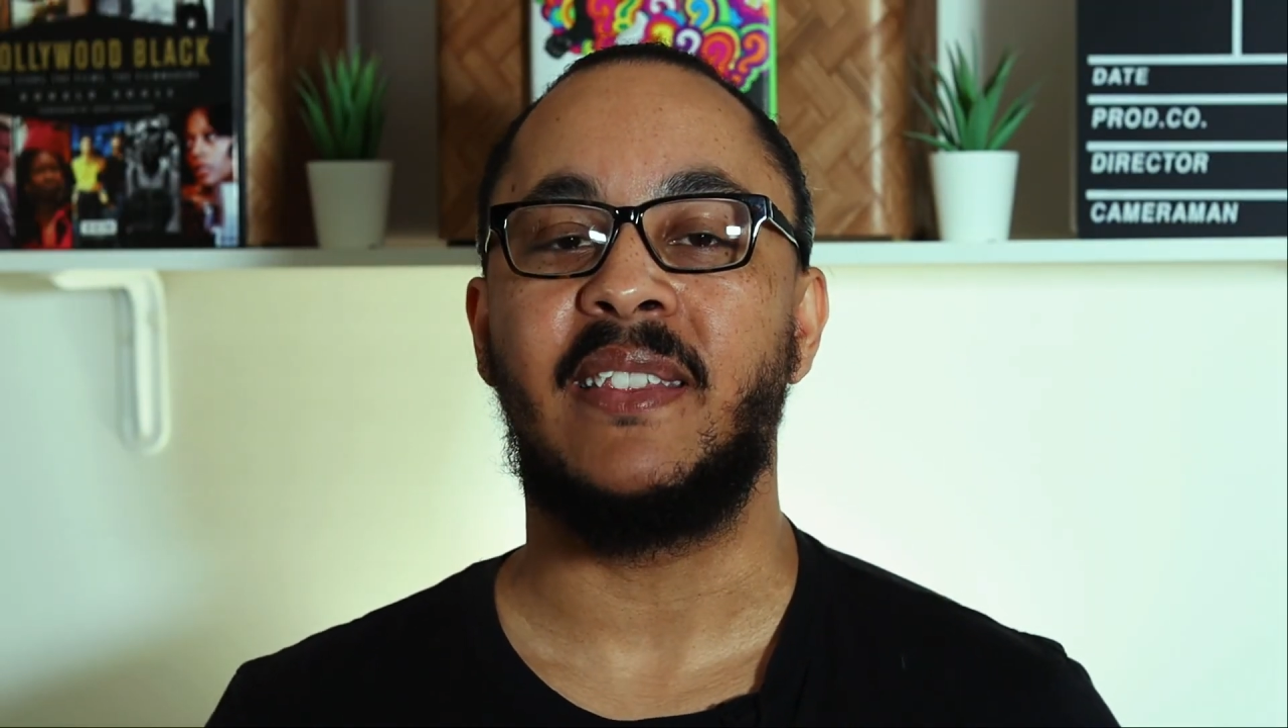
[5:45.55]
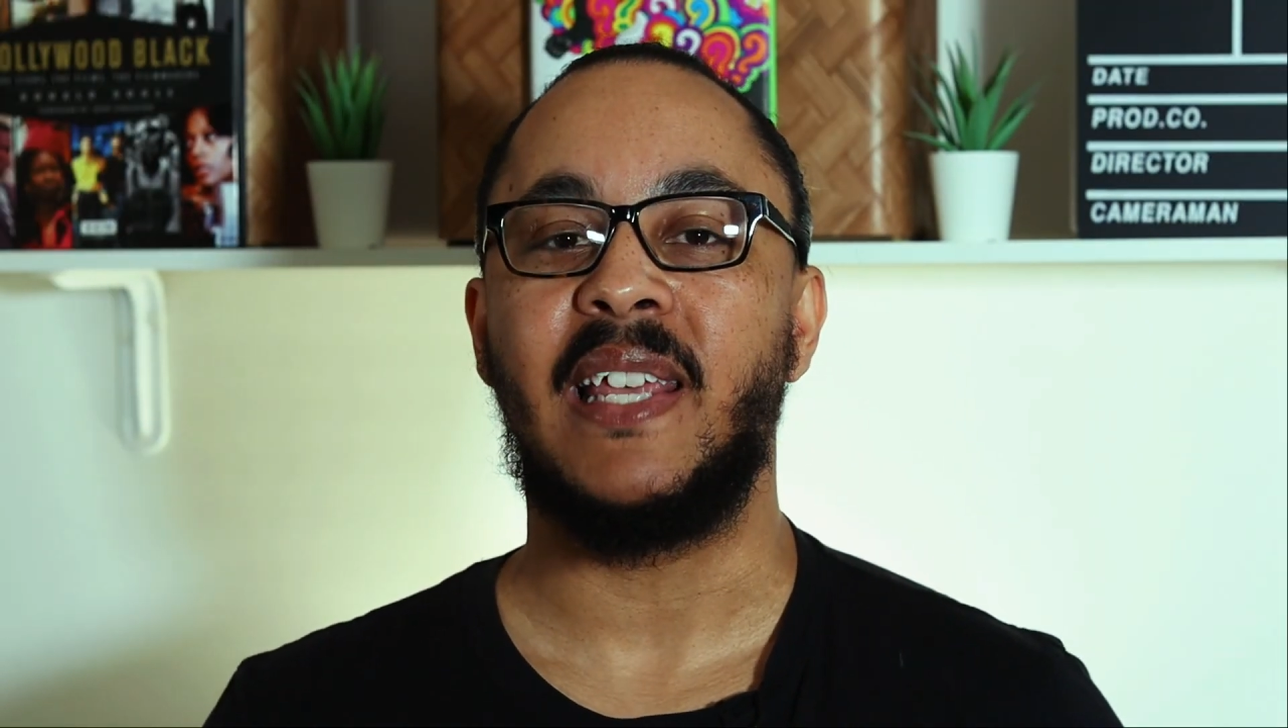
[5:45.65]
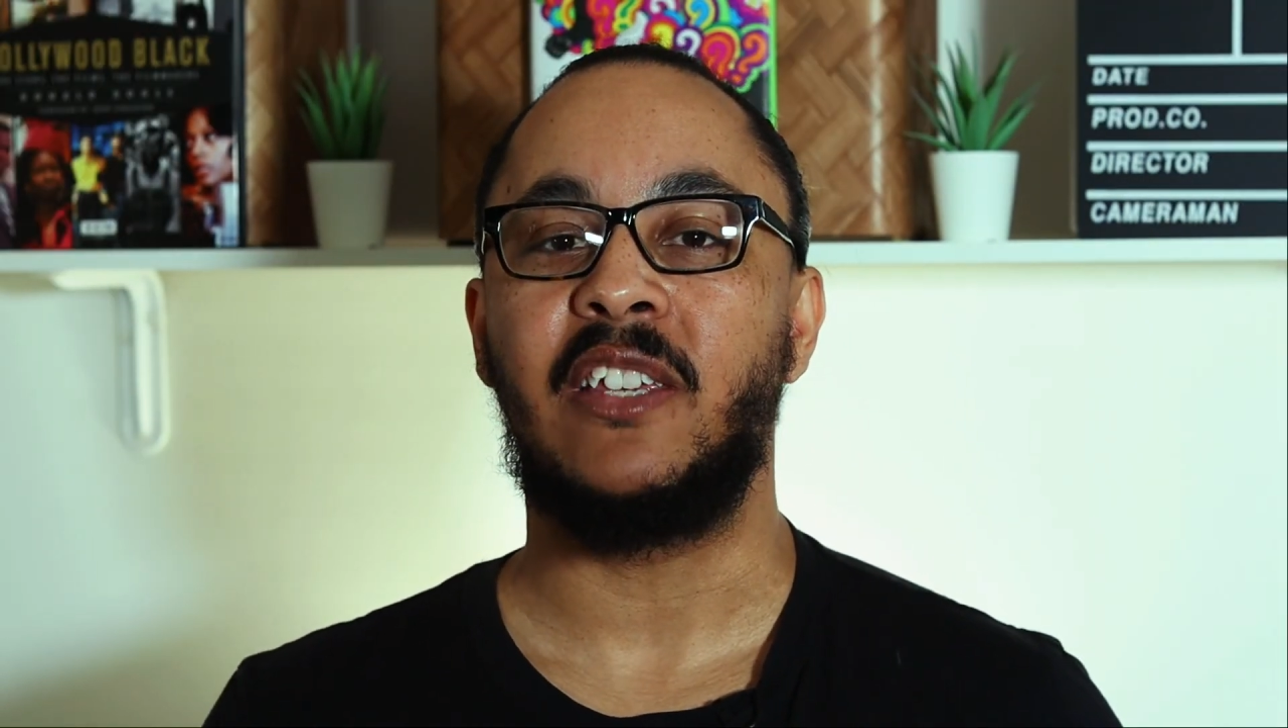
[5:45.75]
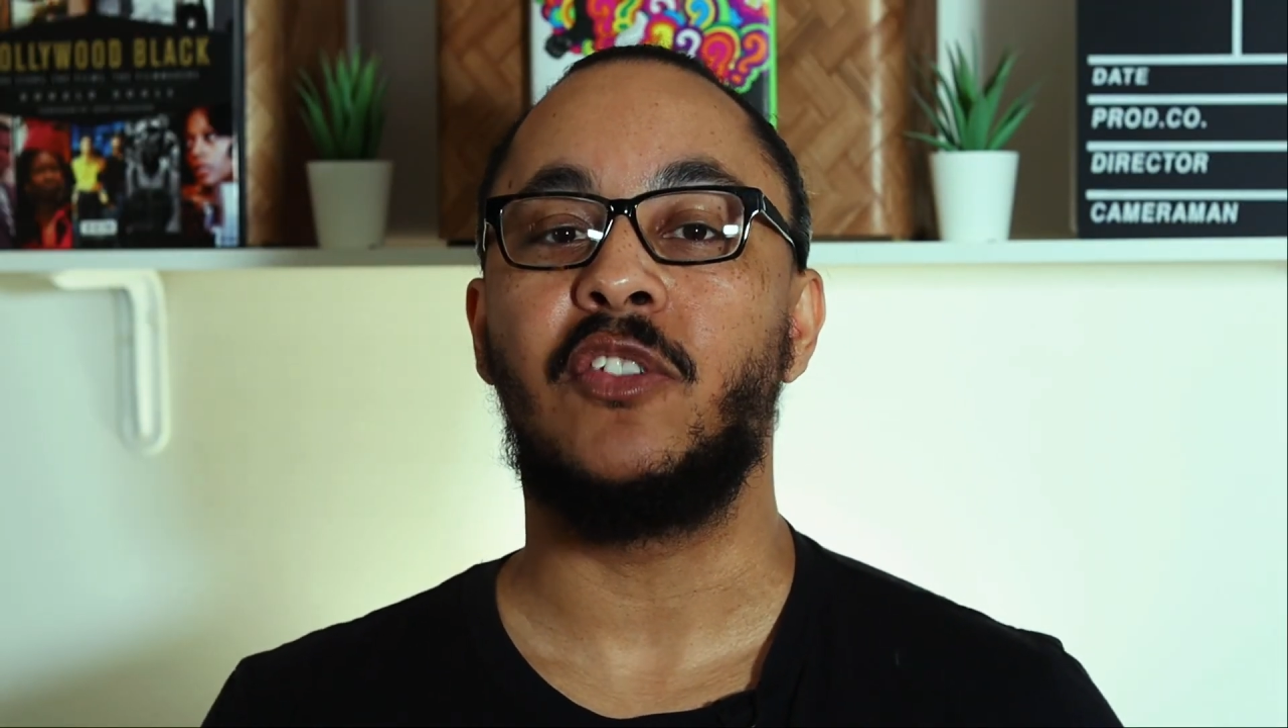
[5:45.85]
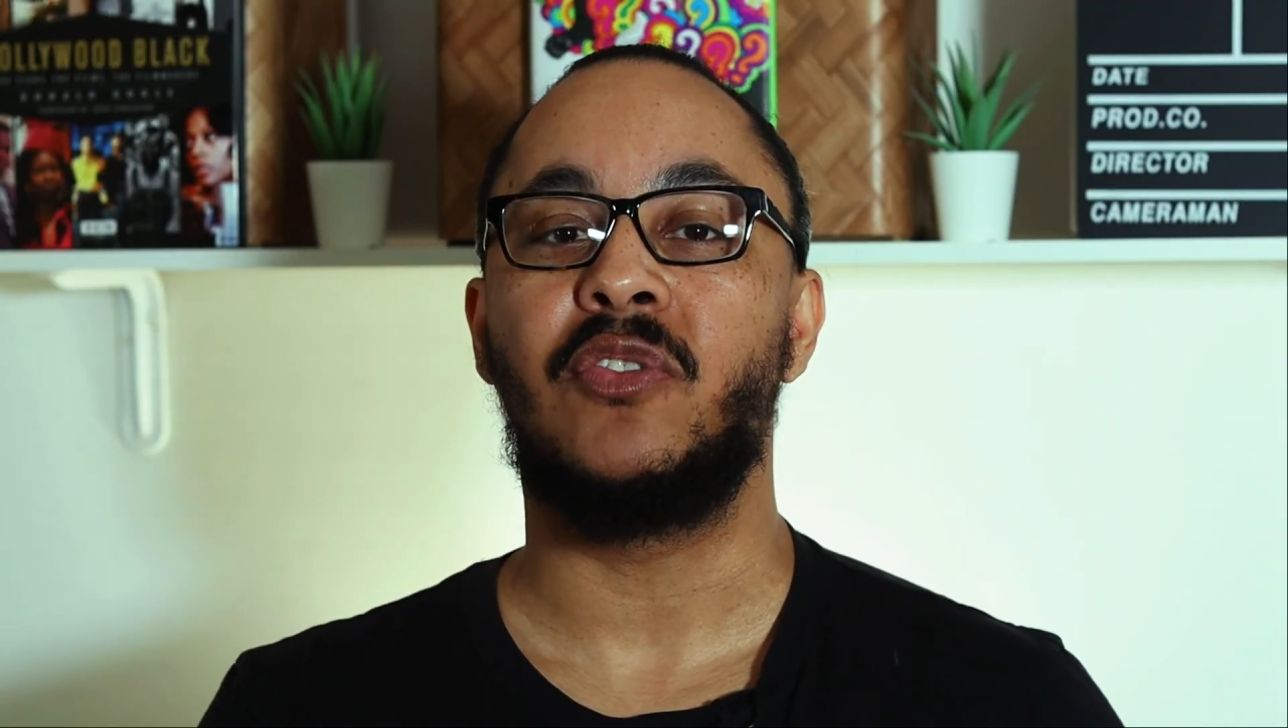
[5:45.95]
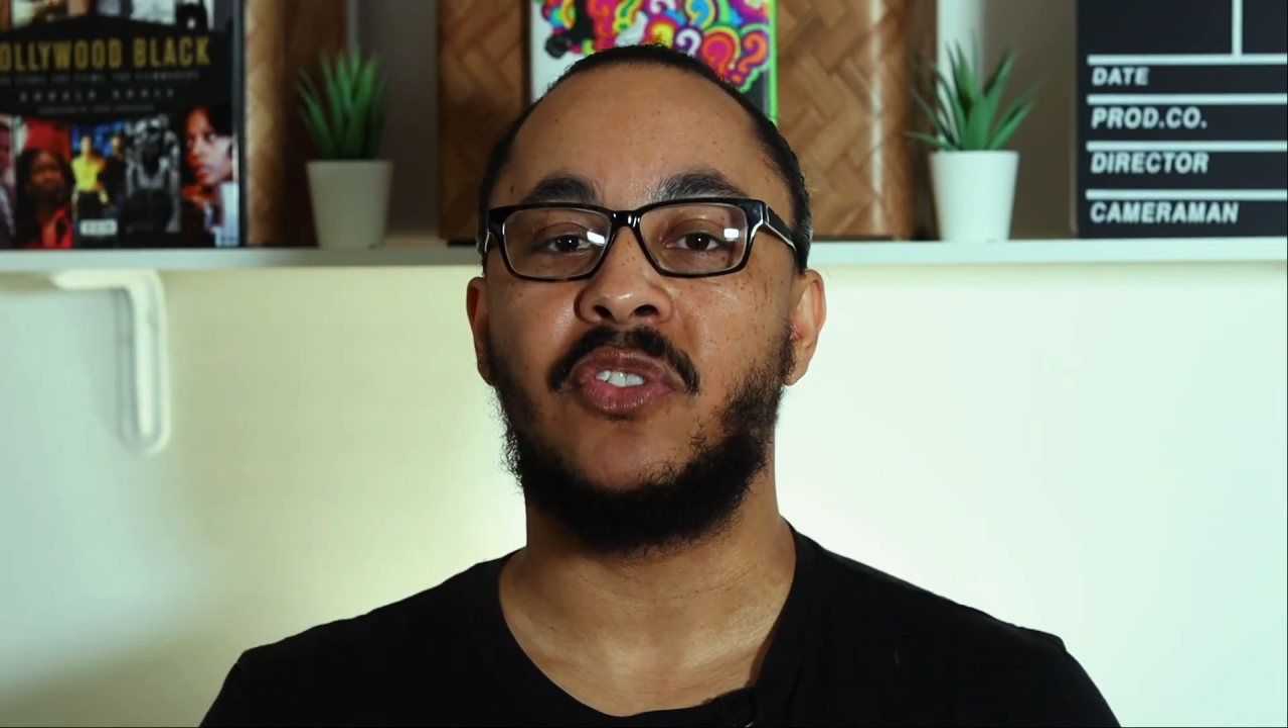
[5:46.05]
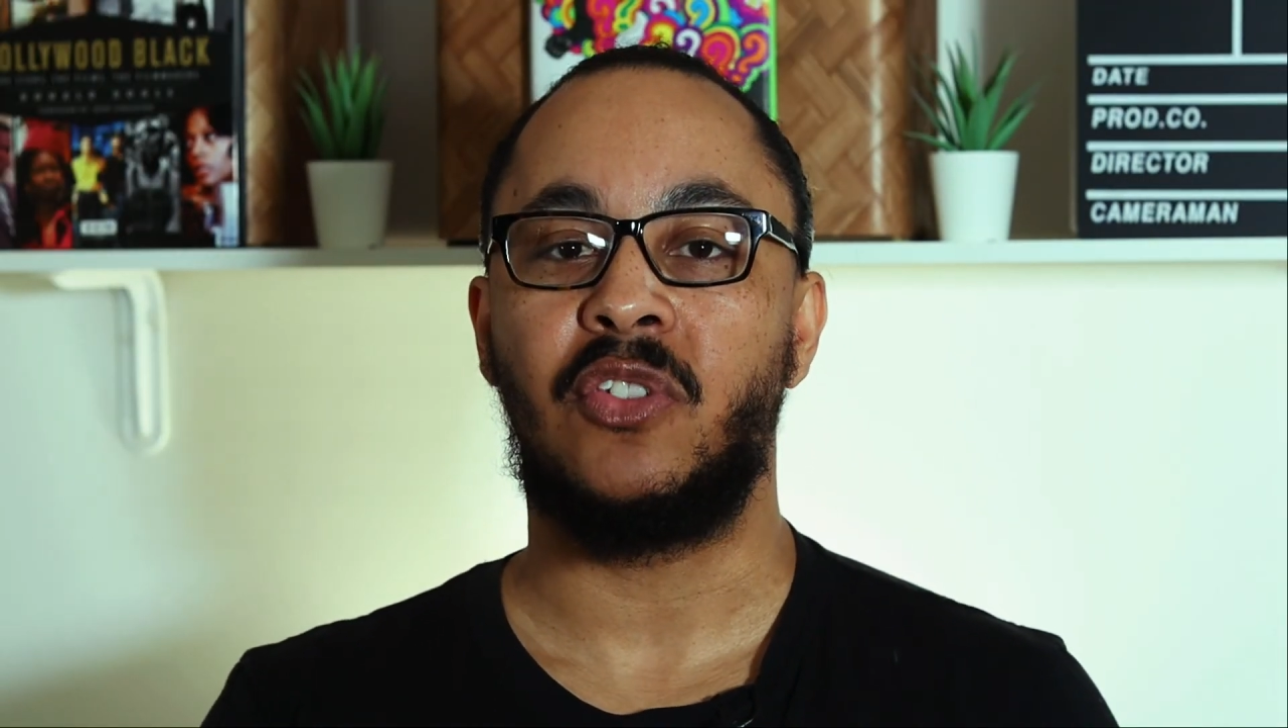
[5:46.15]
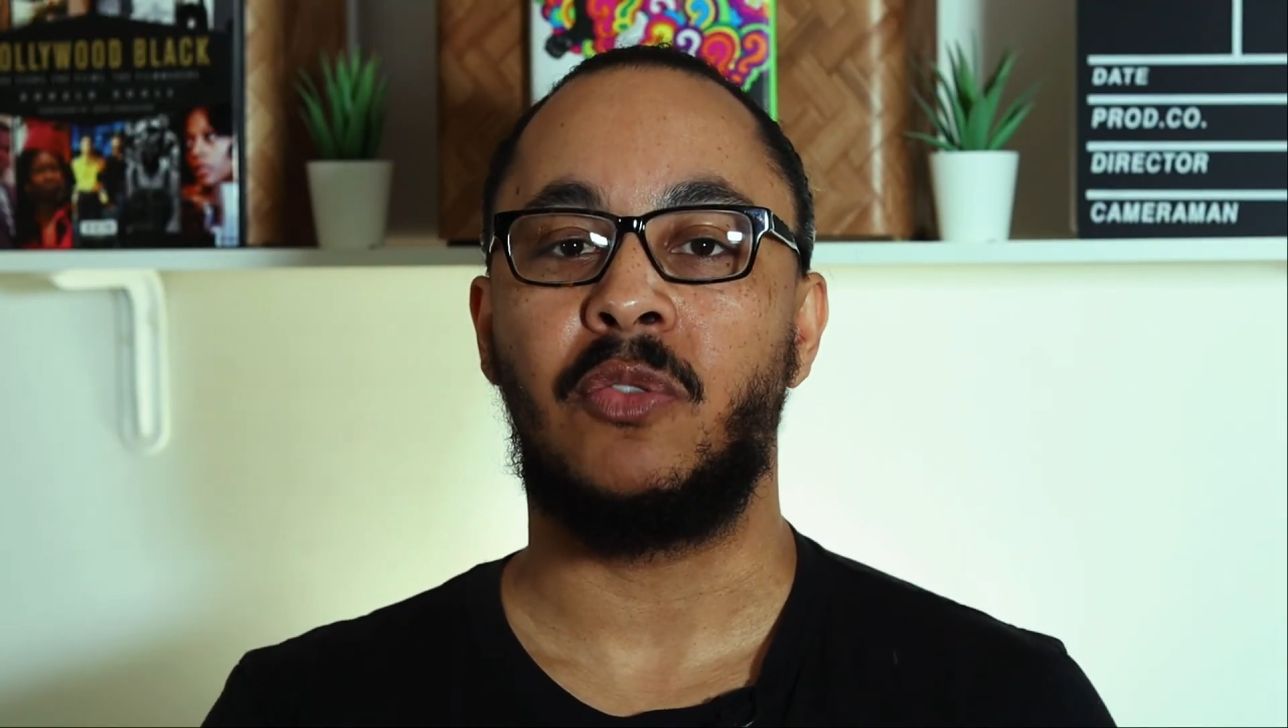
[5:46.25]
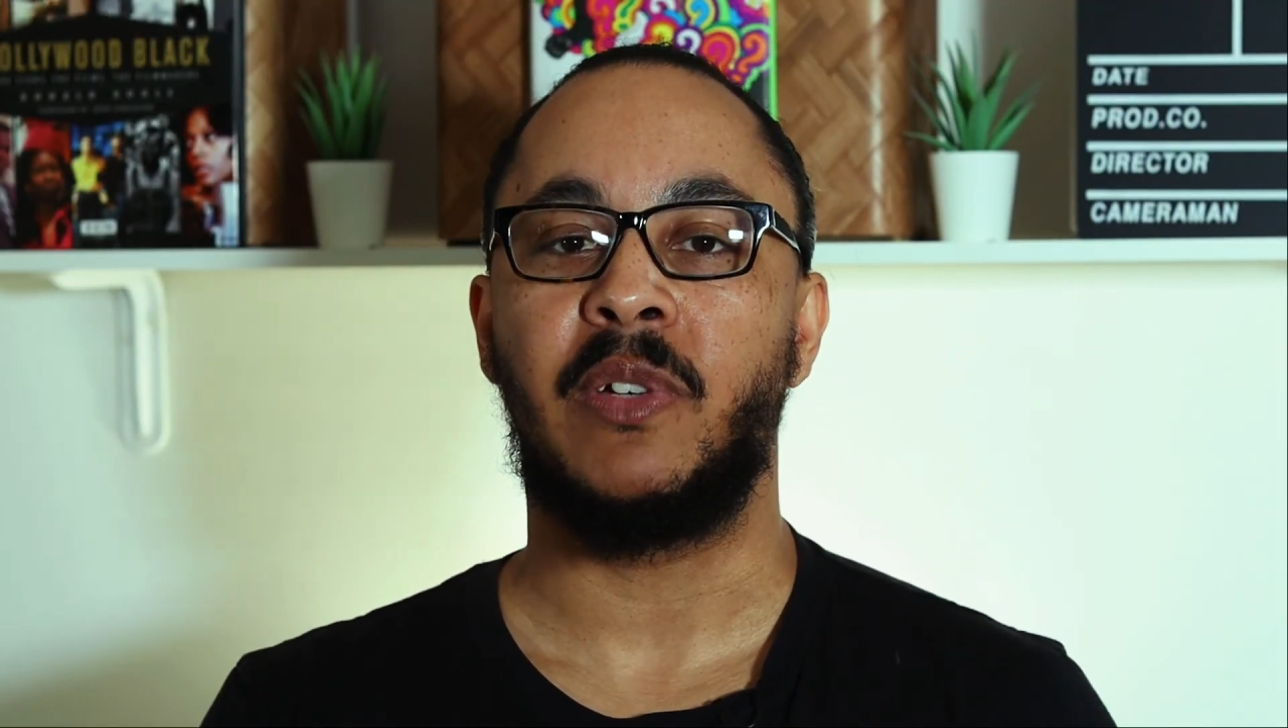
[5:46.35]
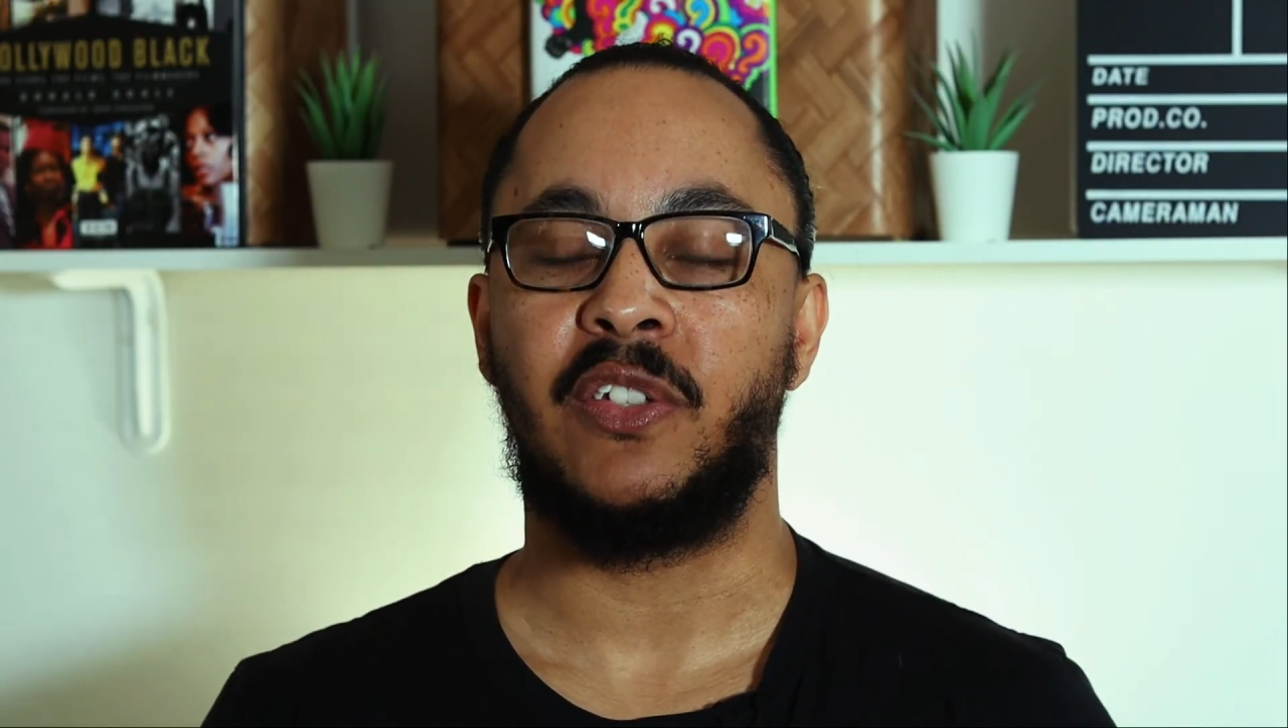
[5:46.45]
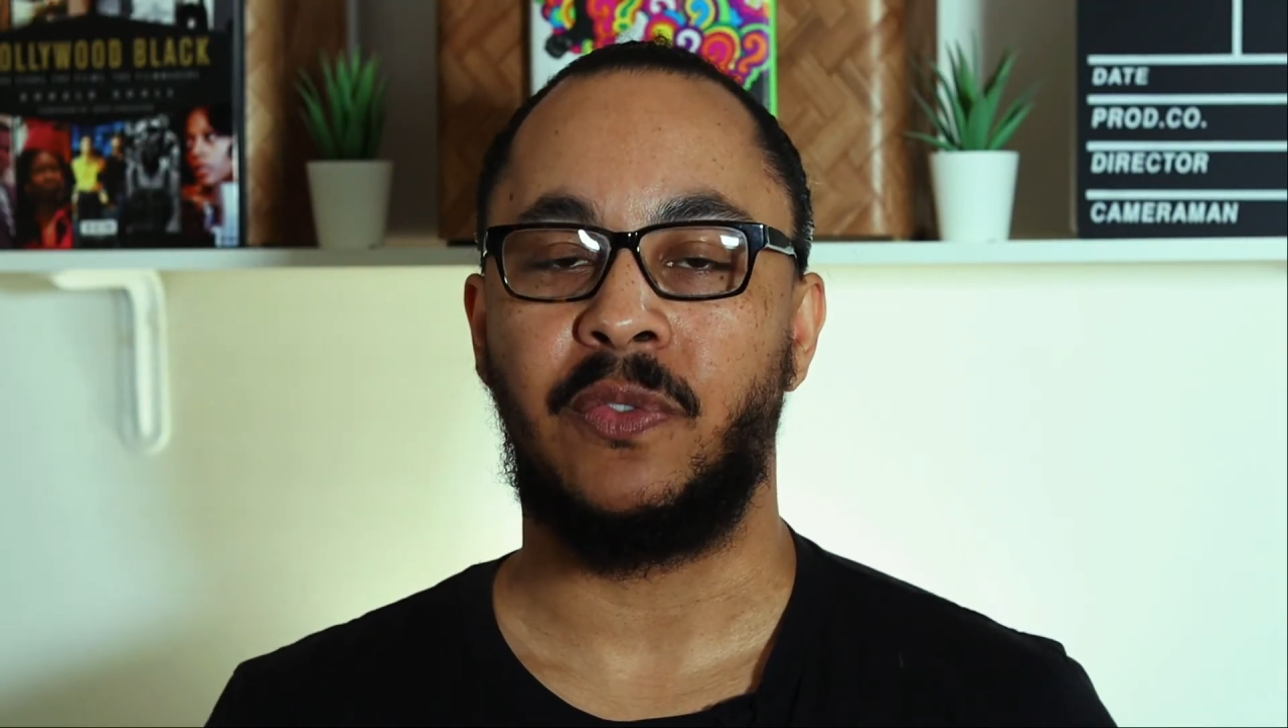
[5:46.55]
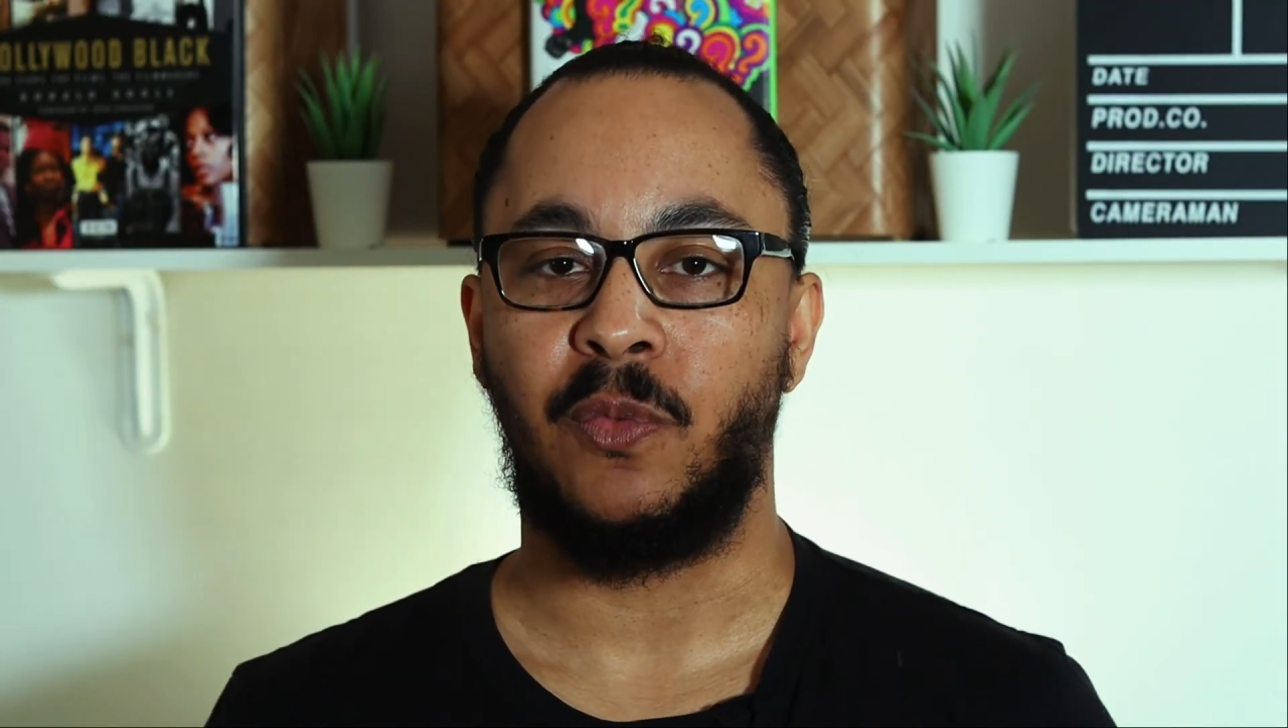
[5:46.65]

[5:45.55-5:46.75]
and thank you so much